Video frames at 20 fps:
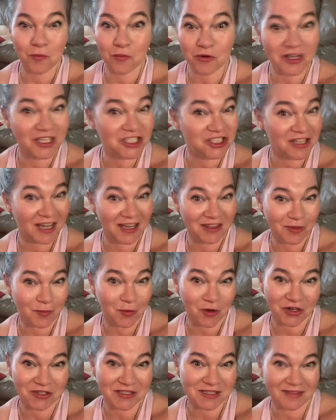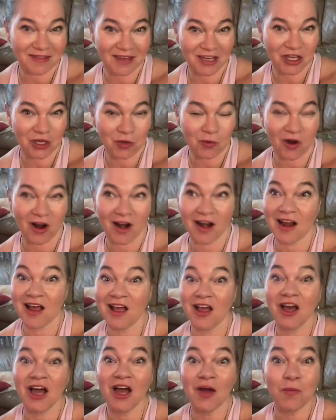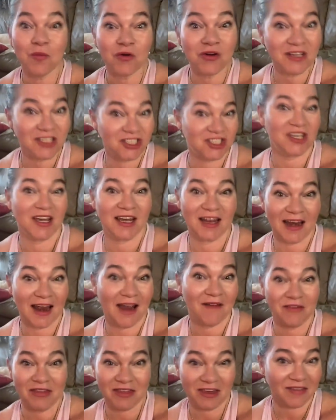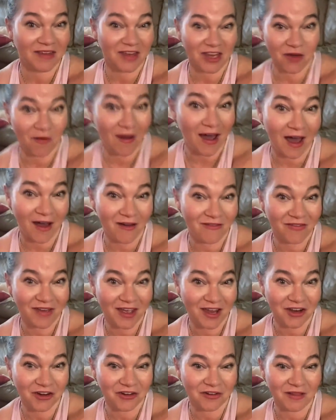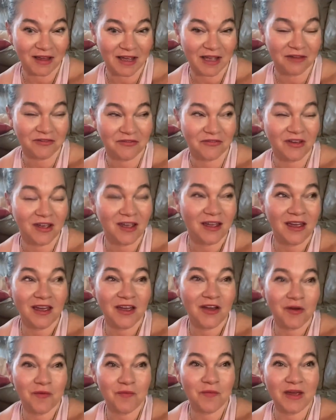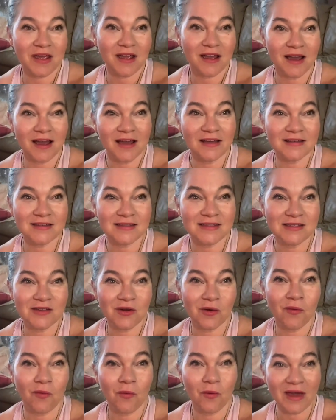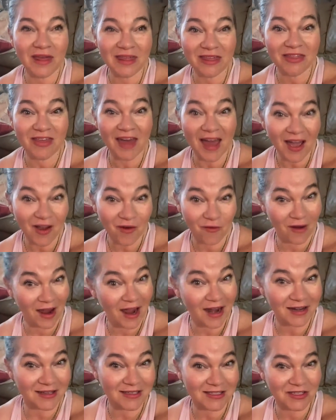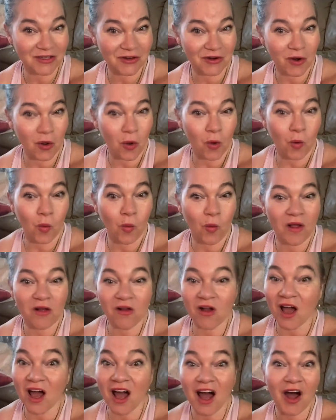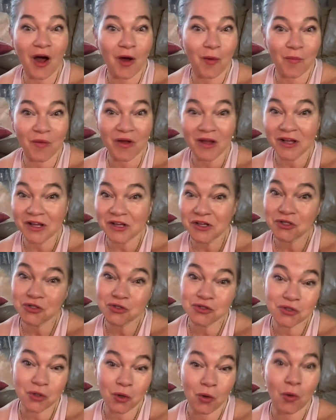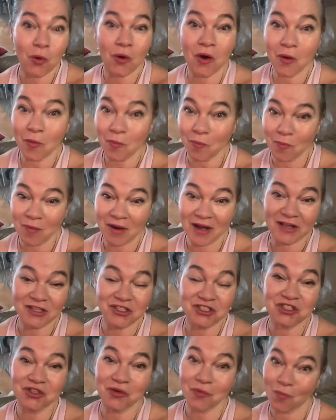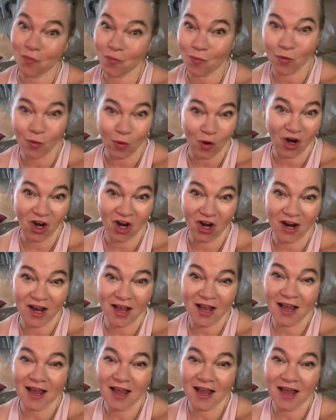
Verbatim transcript: Appreciate the person that you are. Appreciate everything that you have in your life. Because with that gratitude will come so much more.